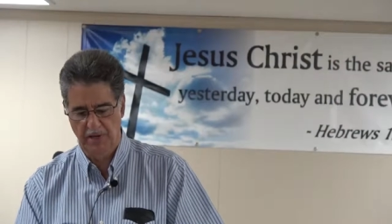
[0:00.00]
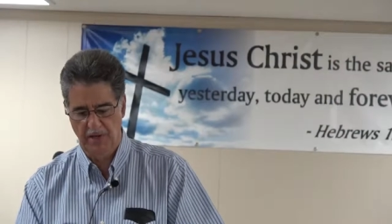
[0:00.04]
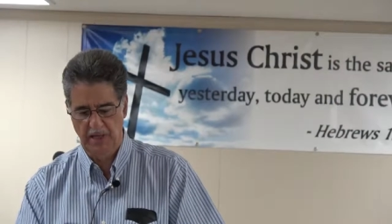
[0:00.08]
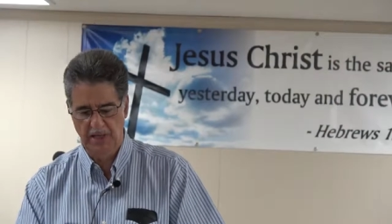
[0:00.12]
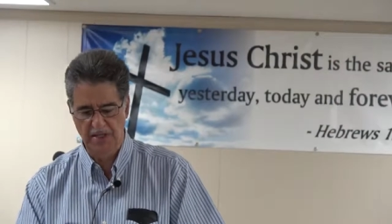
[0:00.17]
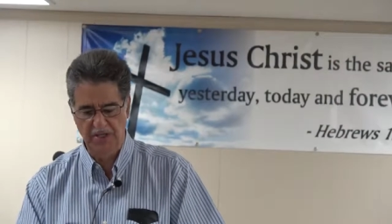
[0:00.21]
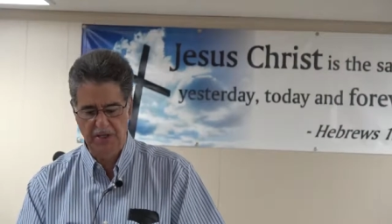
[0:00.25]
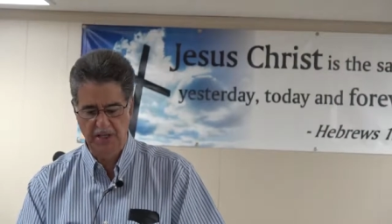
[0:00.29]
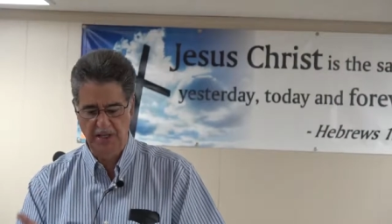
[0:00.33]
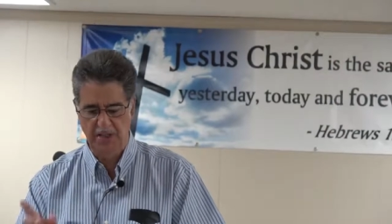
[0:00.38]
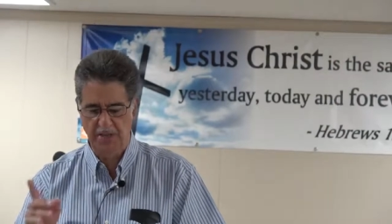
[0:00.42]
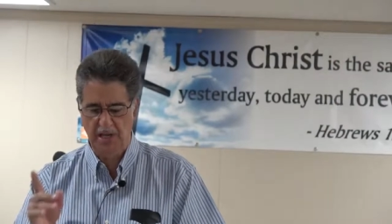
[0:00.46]

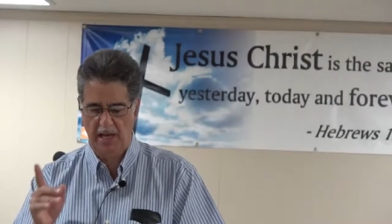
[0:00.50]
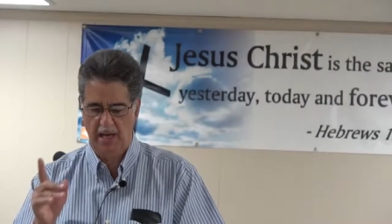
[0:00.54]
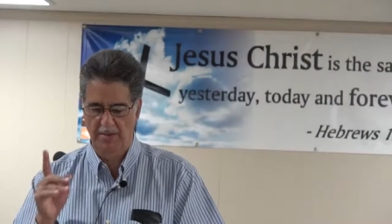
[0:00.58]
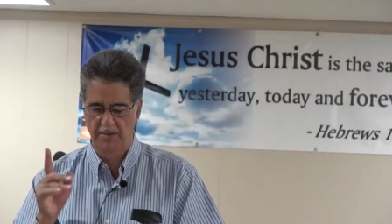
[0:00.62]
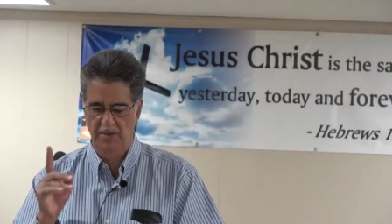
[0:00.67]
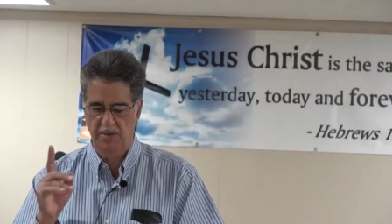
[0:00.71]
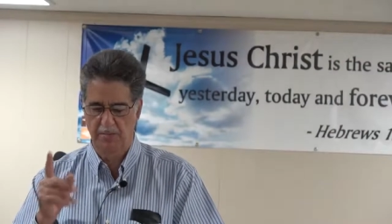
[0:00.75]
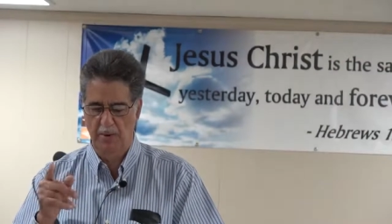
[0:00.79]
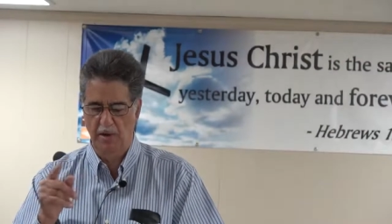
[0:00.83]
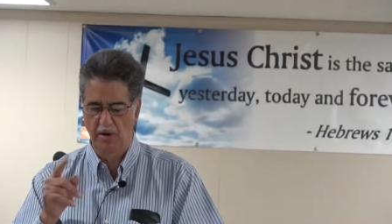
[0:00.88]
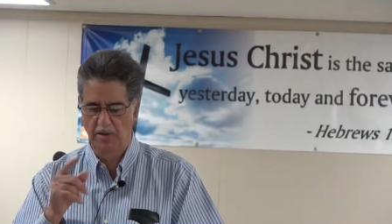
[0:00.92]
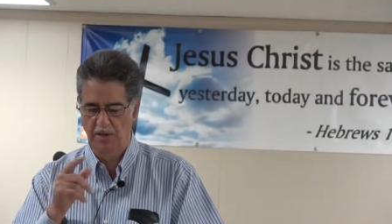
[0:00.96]
These things I have
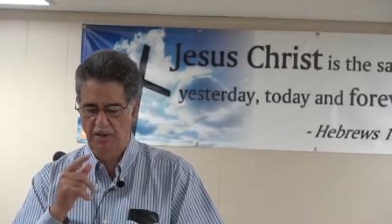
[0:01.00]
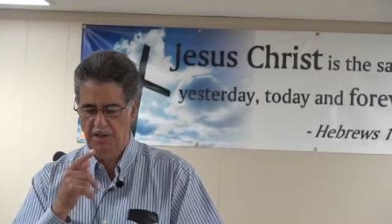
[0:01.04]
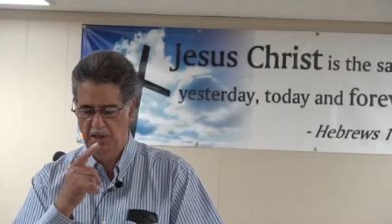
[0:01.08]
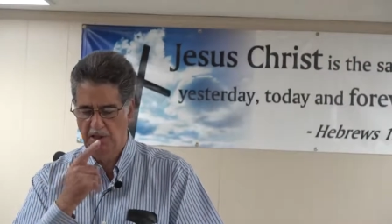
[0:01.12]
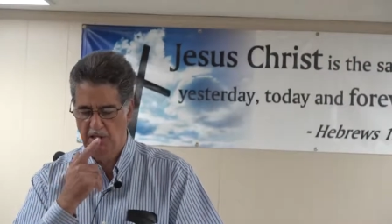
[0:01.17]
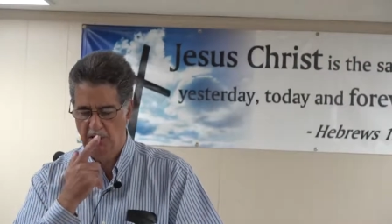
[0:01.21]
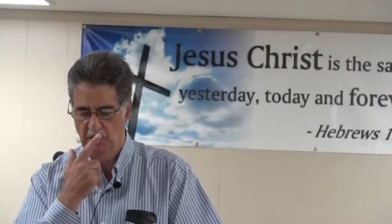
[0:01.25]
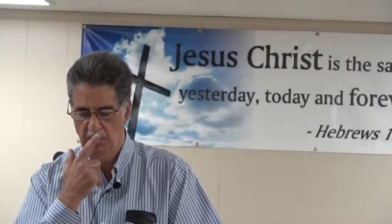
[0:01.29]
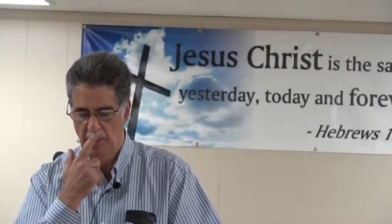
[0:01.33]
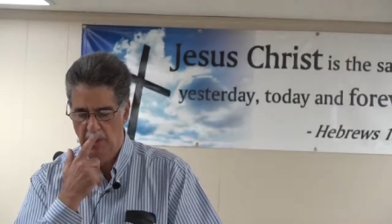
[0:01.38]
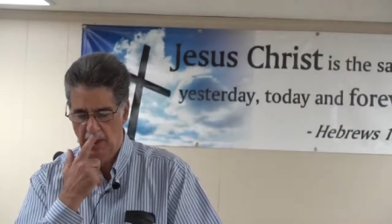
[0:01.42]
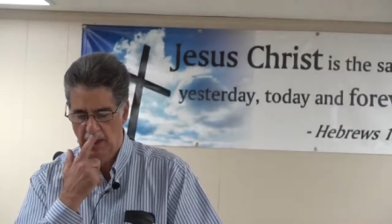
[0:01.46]
spoken to
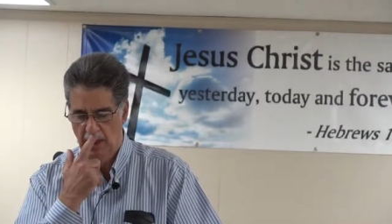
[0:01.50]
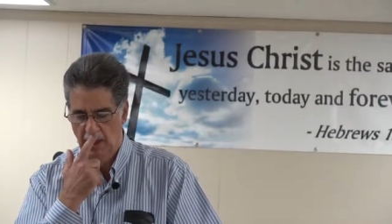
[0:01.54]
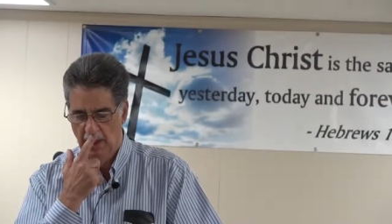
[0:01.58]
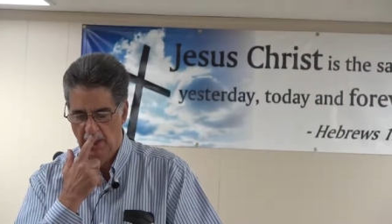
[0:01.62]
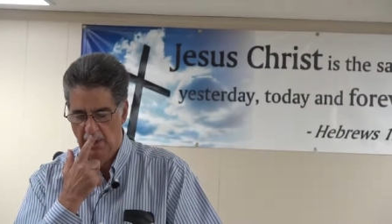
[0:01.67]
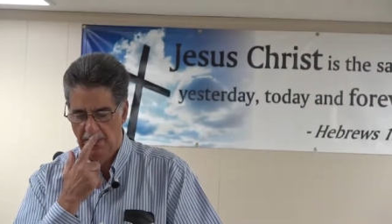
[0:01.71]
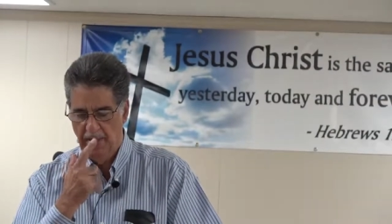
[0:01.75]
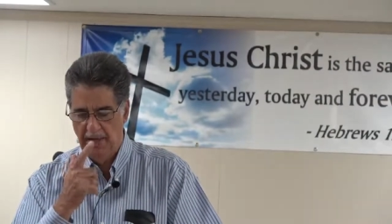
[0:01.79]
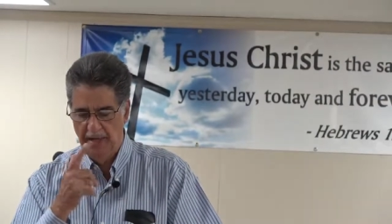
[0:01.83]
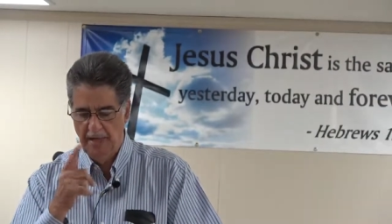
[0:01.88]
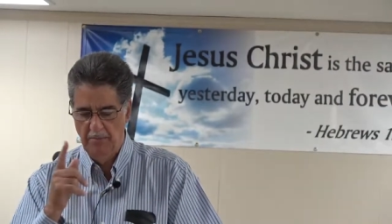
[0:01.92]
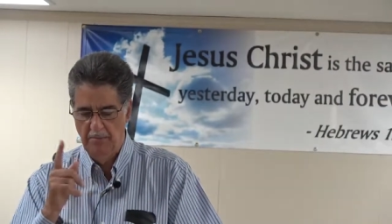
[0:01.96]
you,
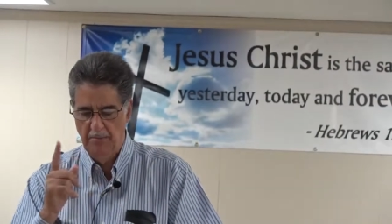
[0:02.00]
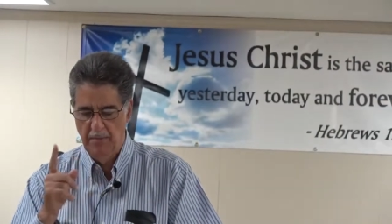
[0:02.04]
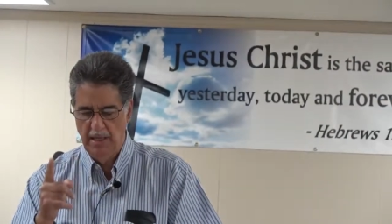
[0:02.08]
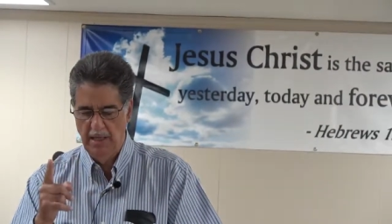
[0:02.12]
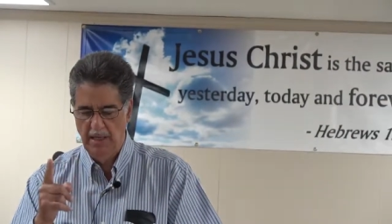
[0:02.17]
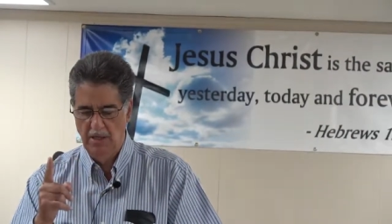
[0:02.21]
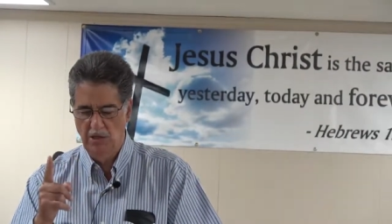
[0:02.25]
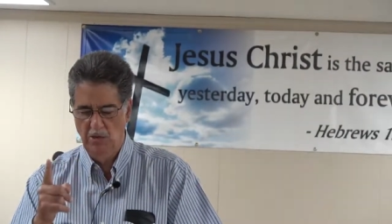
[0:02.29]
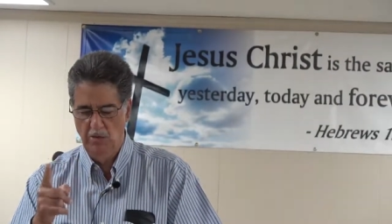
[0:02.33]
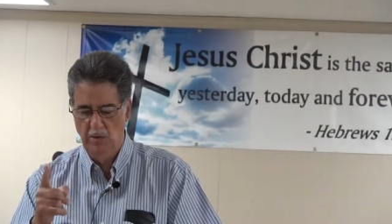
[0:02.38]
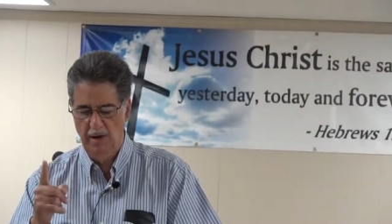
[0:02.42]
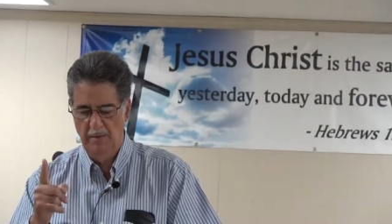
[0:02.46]
that in me
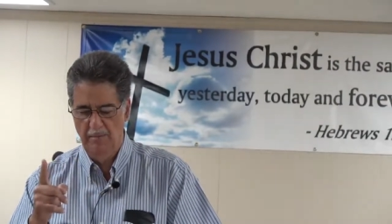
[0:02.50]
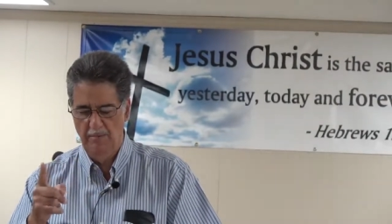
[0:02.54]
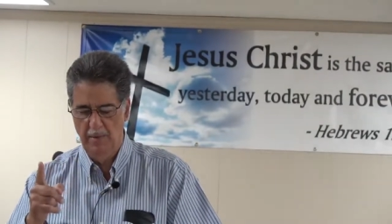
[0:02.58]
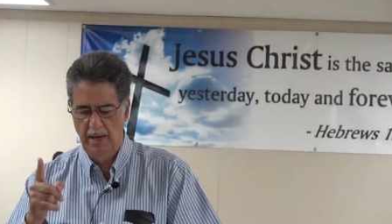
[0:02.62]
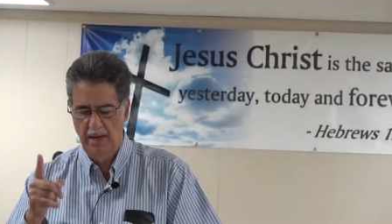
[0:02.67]
you have,